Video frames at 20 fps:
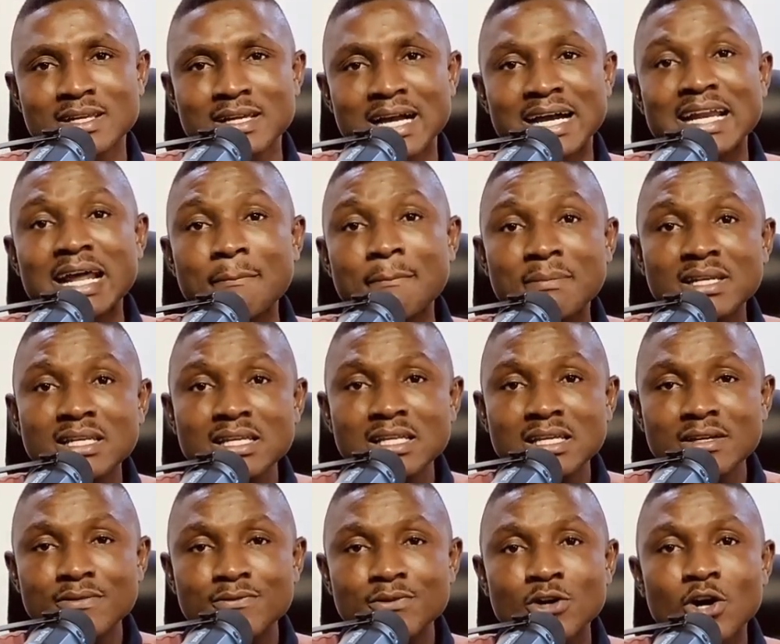And I
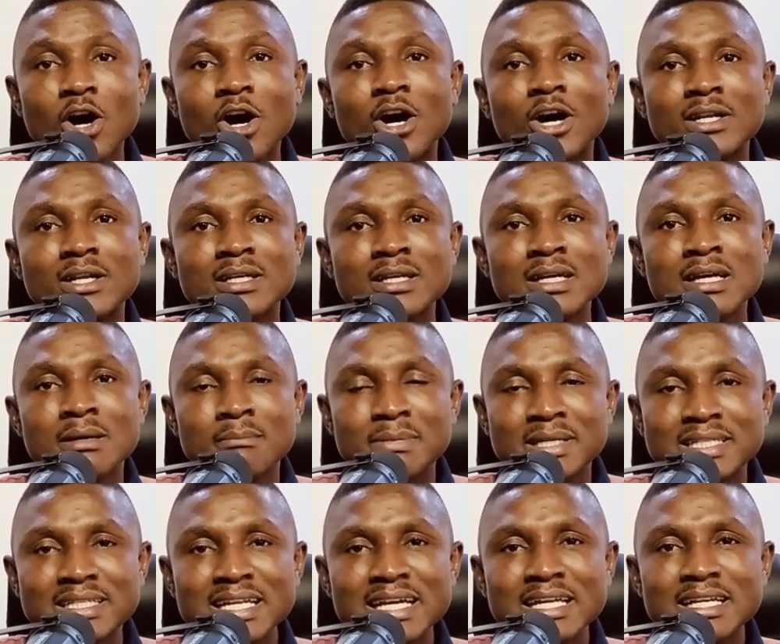believe God.
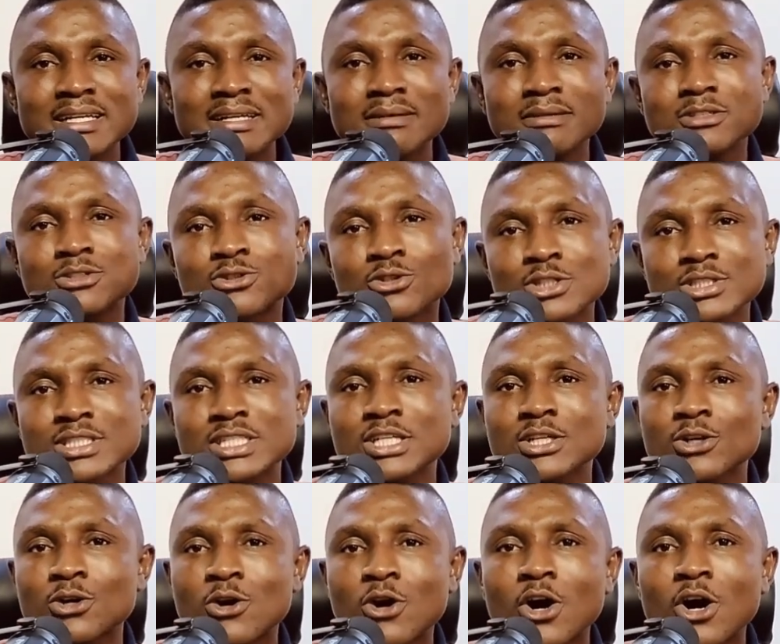But then
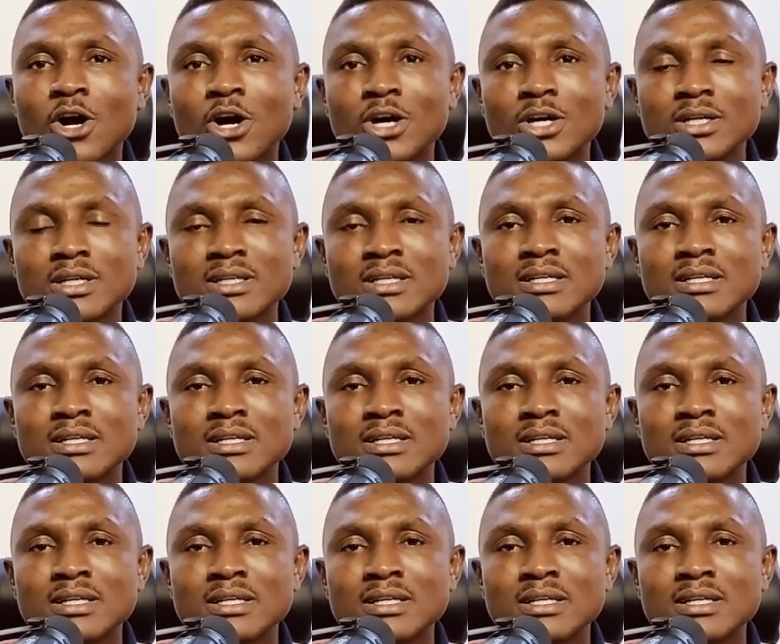trusting God